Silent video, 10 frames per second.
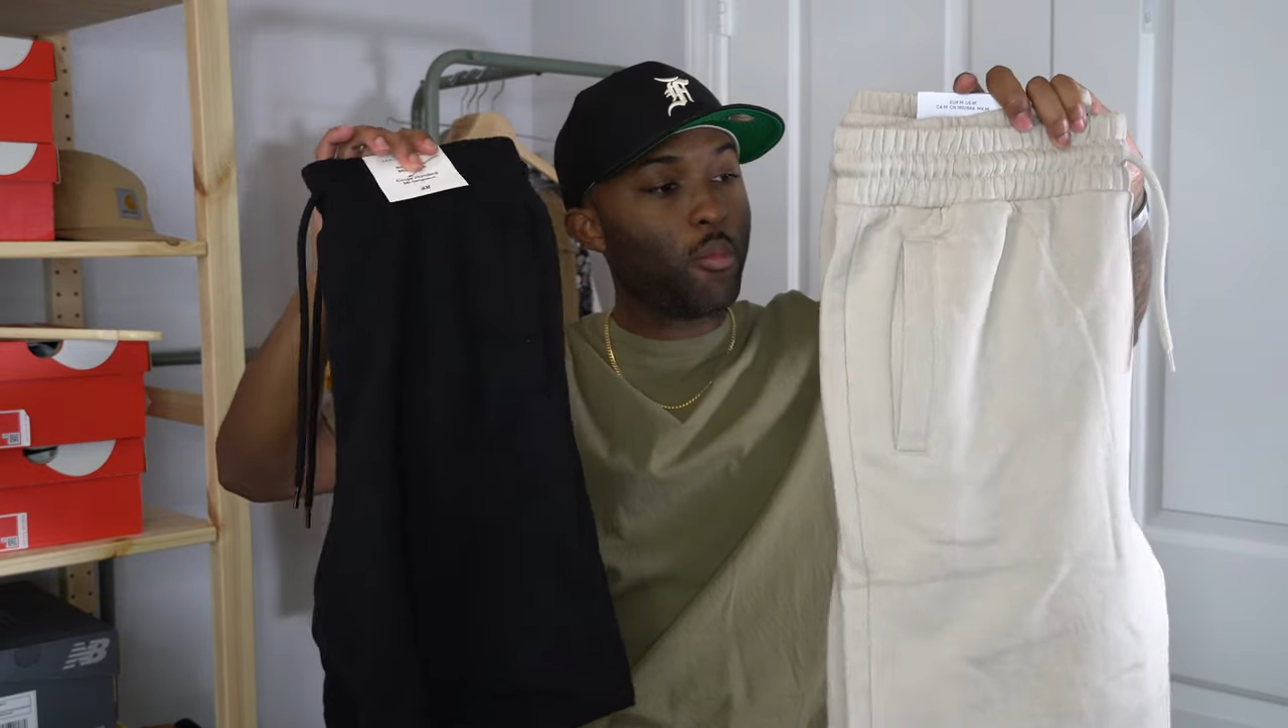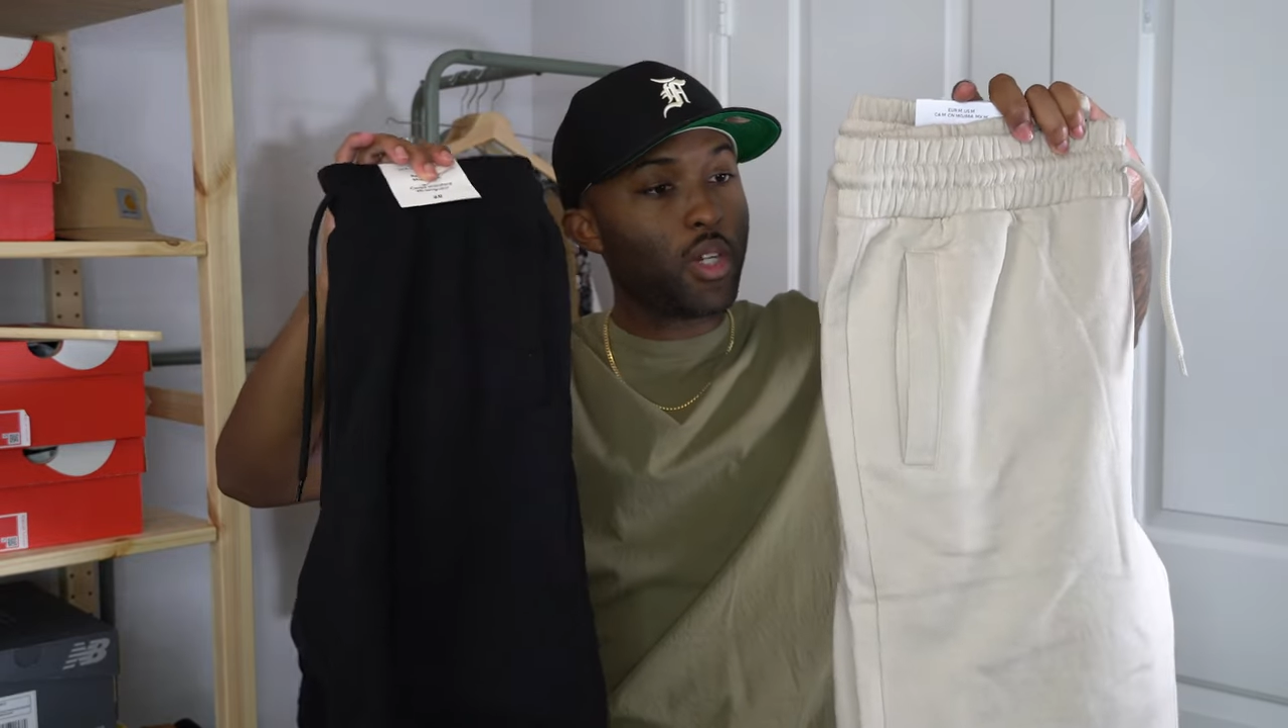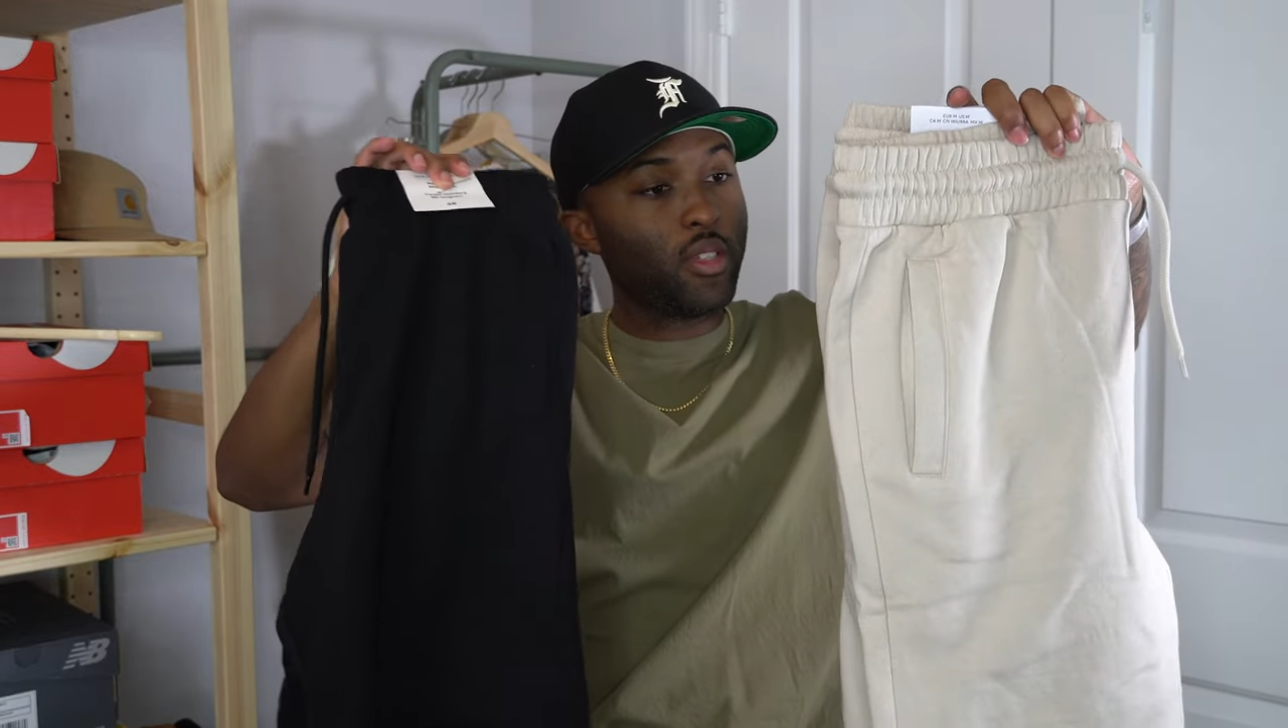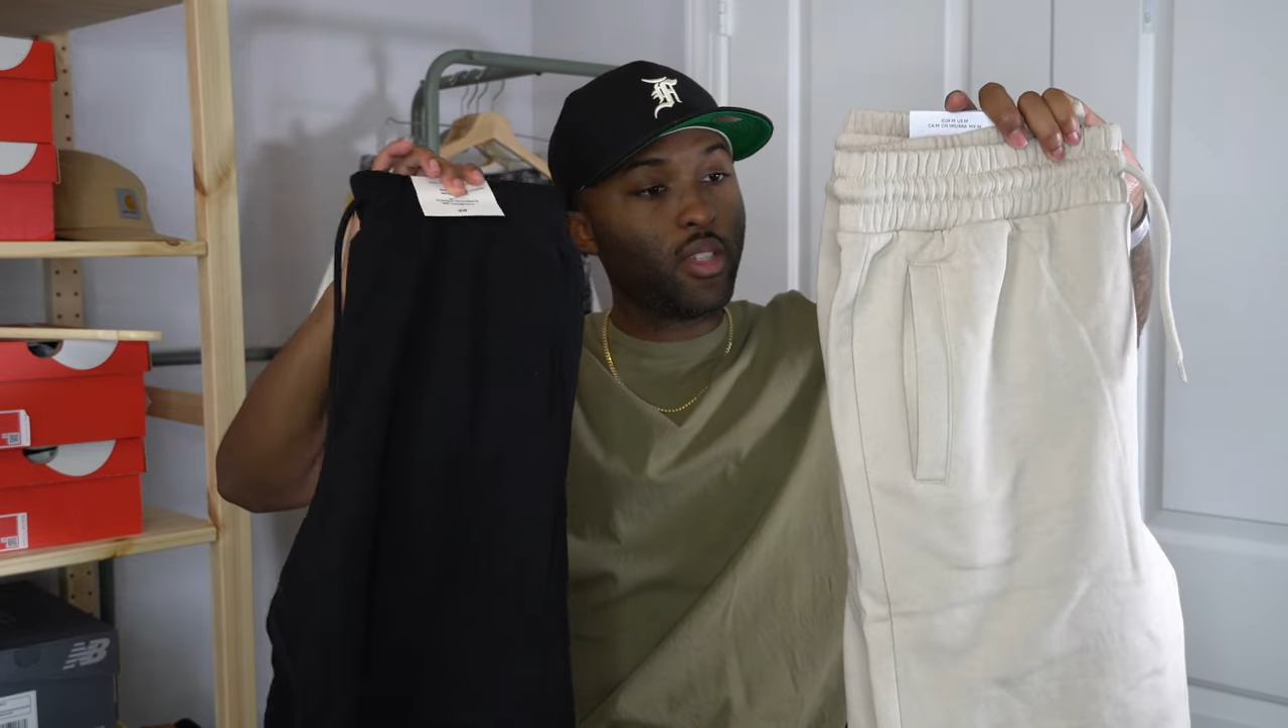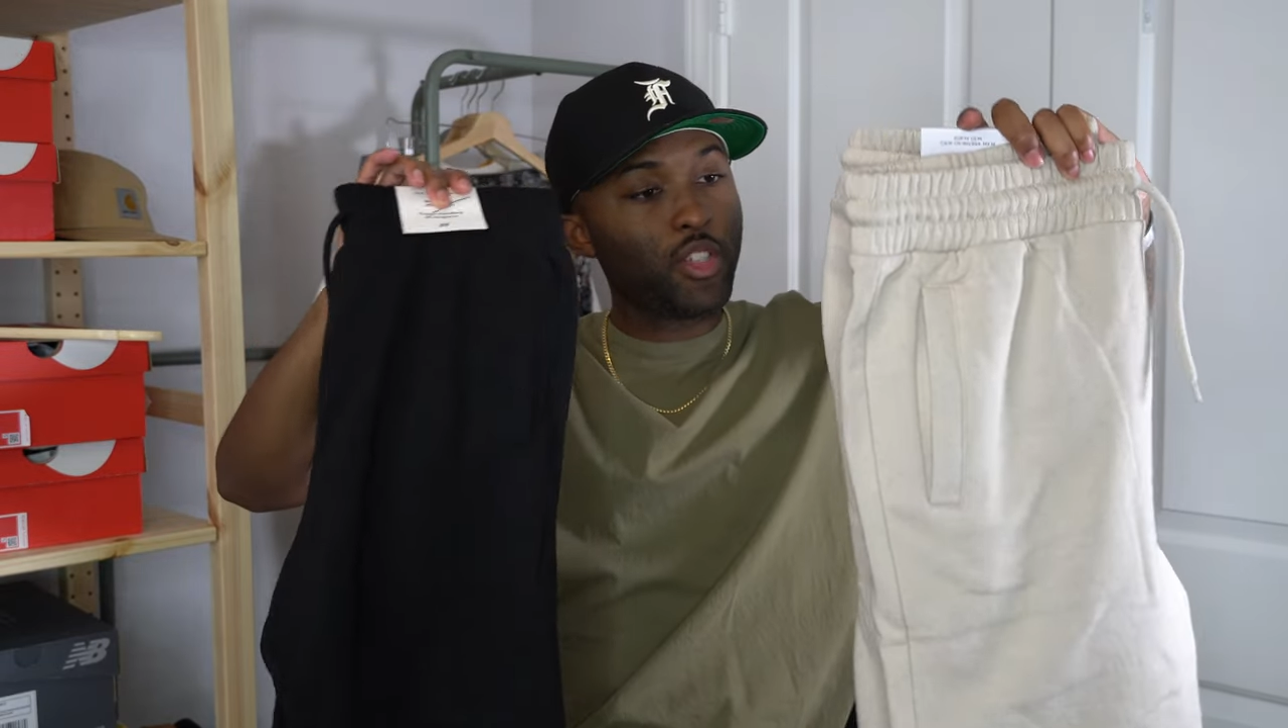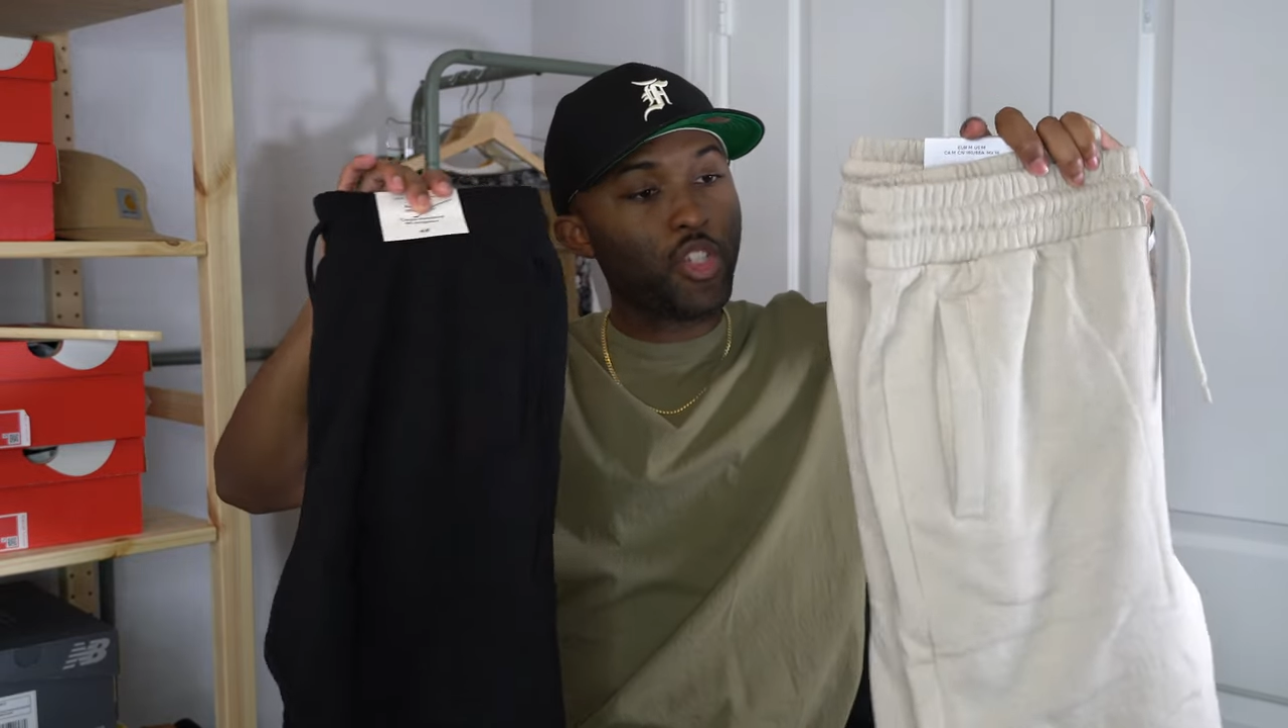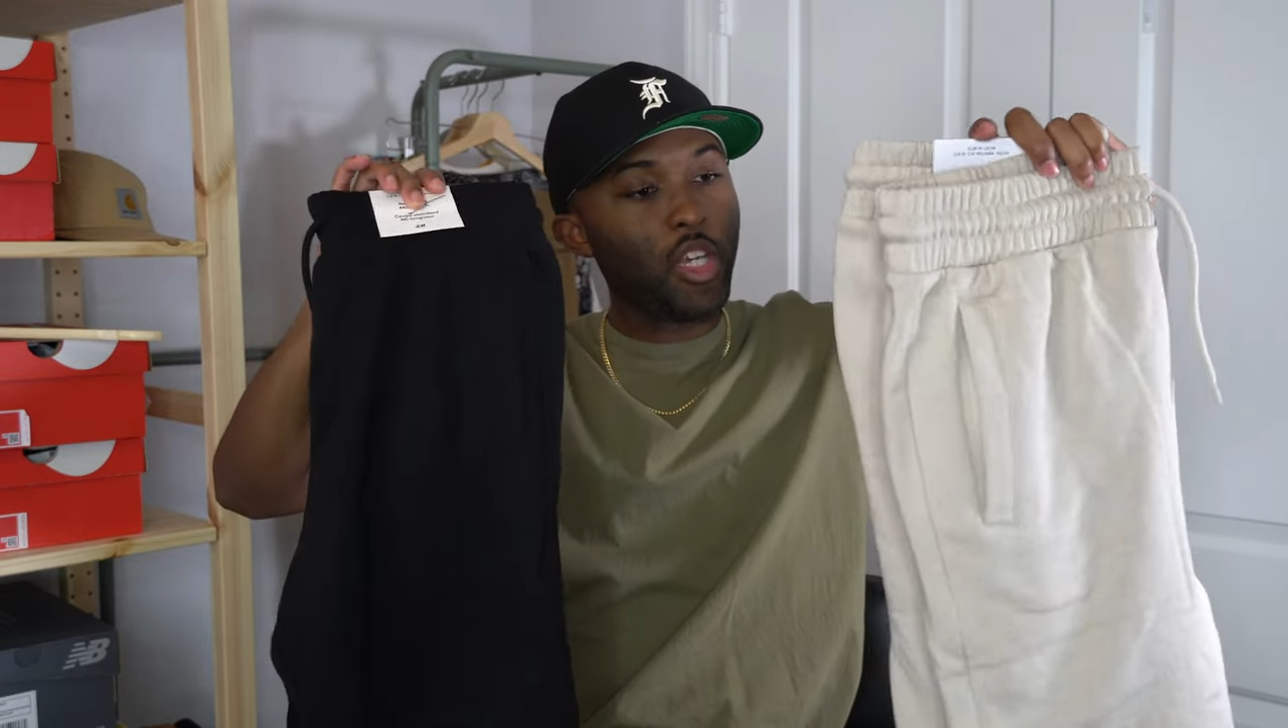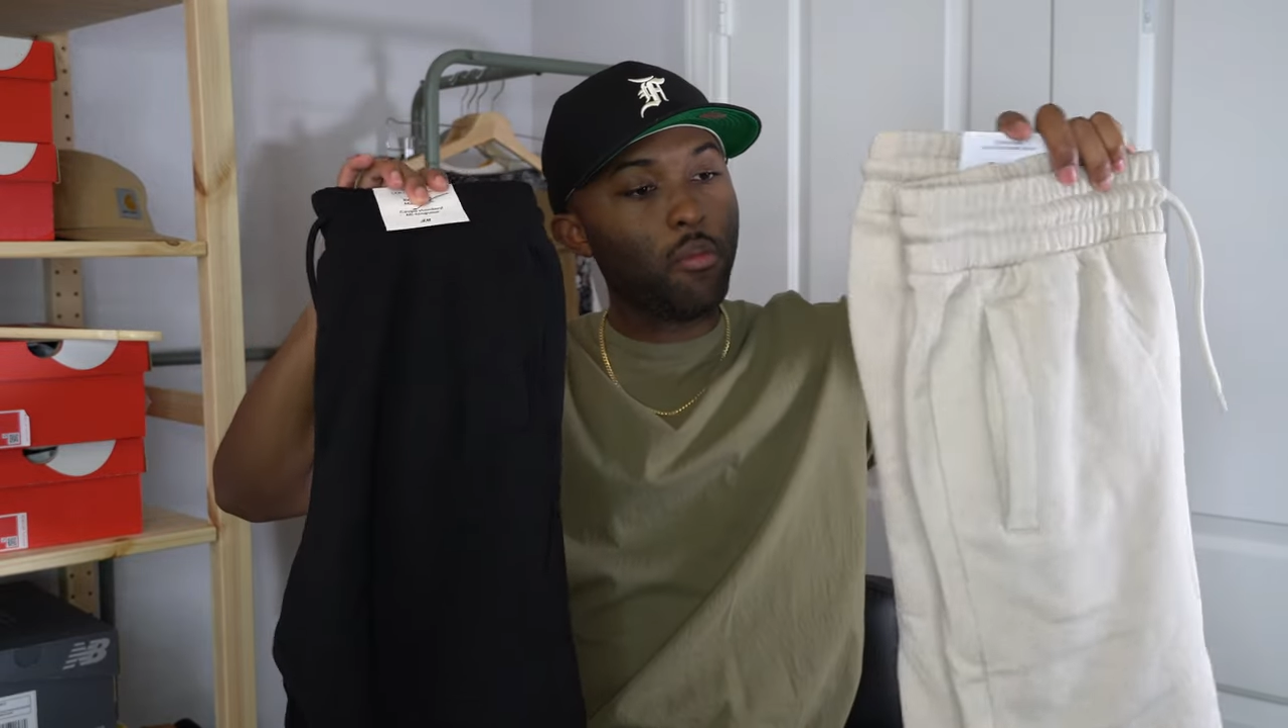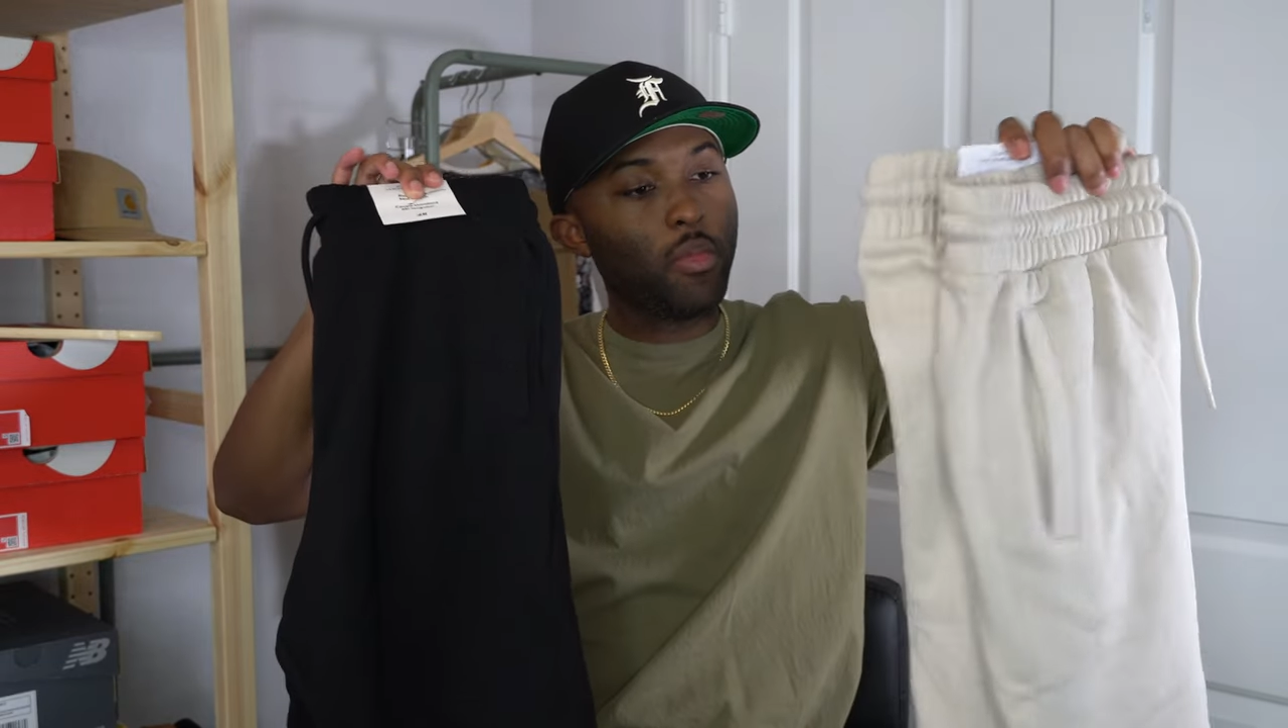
because they're cheap